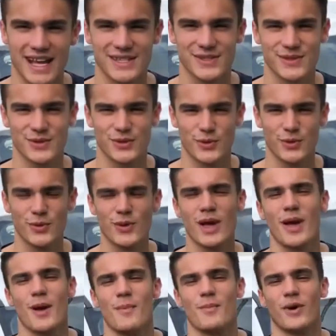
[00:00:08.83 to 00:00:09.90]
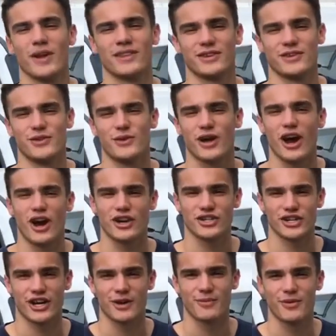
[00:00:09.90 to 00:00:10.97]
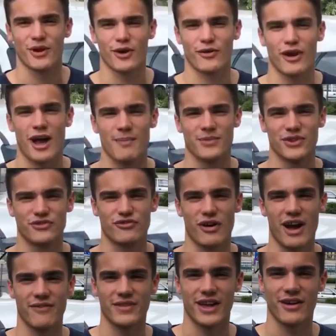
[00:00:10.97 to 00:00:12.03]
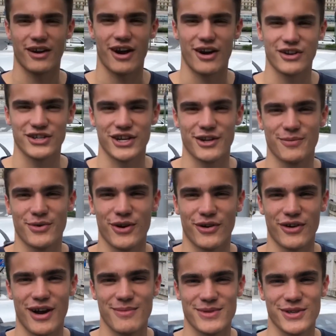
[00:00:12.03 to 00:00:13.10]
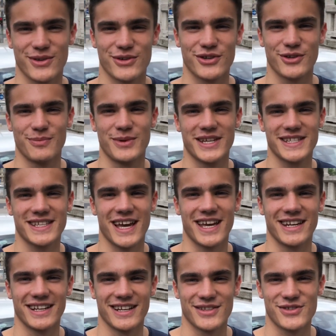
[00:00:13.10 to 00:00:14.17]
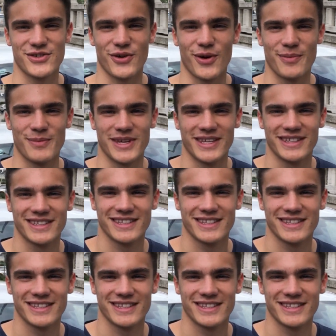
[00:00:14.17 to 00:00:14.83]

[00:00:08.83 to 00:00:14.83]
X2 got a new car sharing program, the Drive Now car sharing program, so it should be exciting, let's join me.